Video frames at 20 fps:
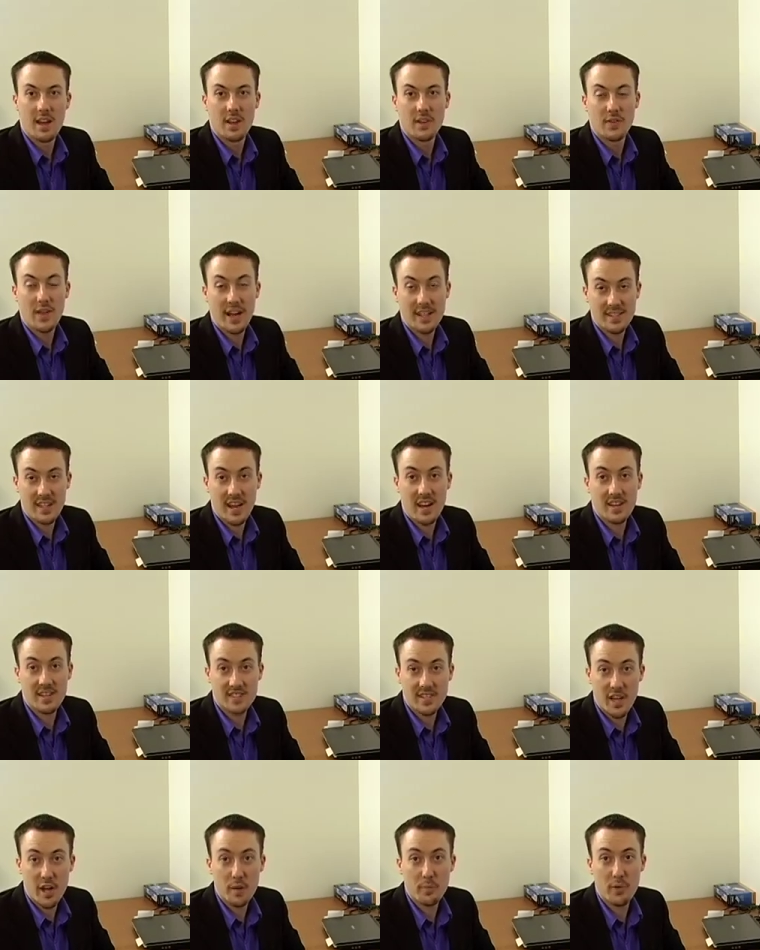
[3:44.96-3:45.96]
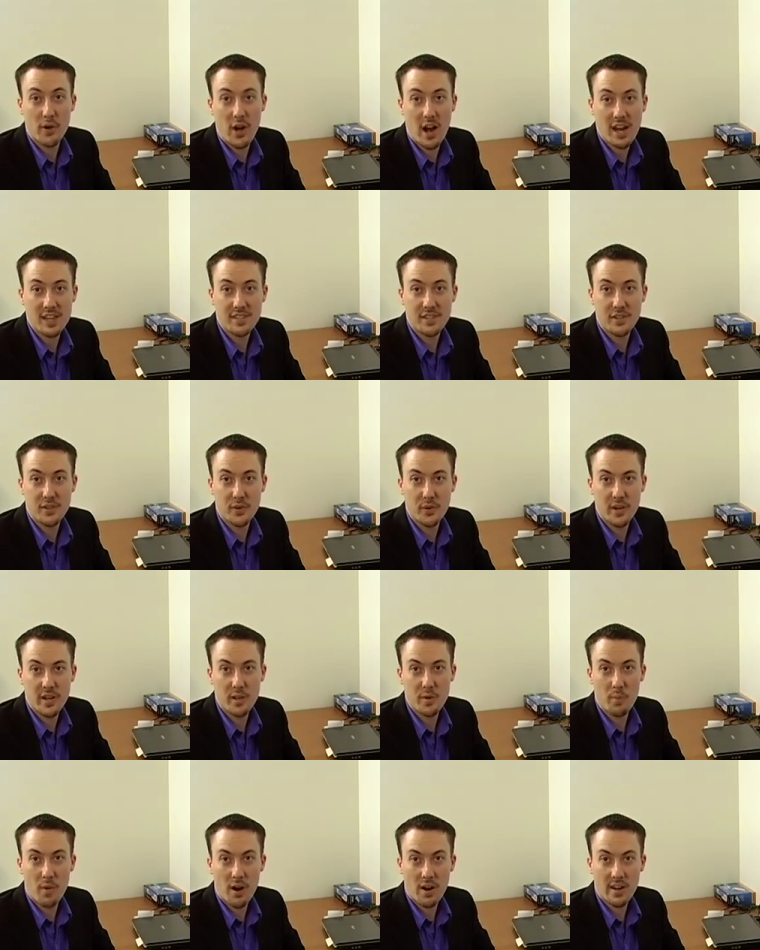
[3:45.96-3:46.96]
That's how to set up your
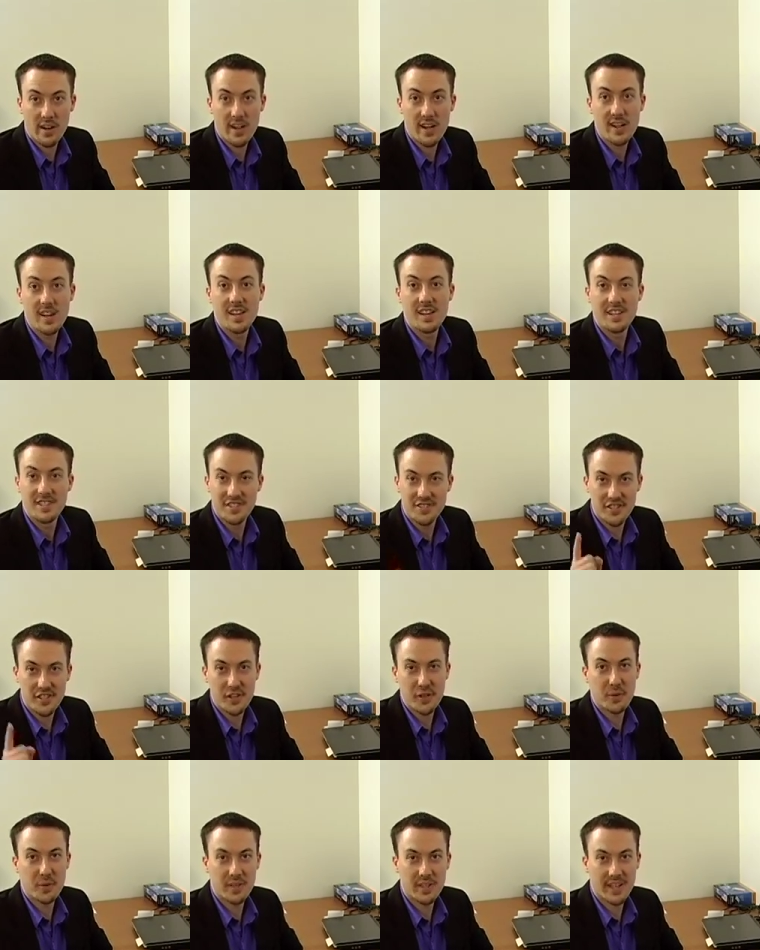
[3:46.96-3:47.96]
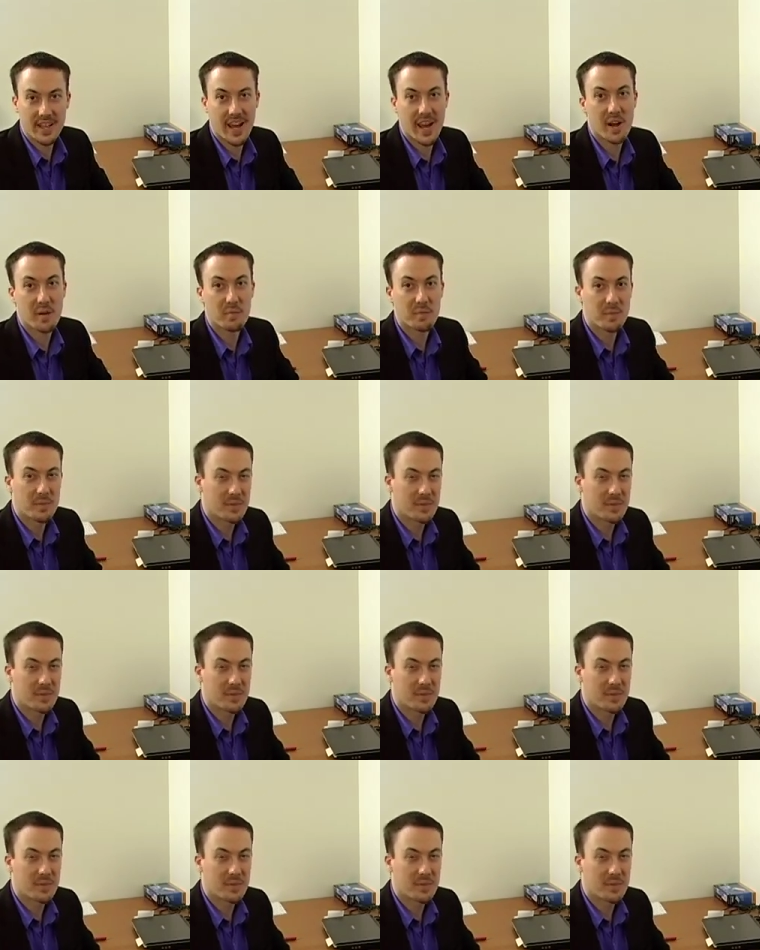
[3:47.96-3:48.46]
iz3D monitor. See you in the game.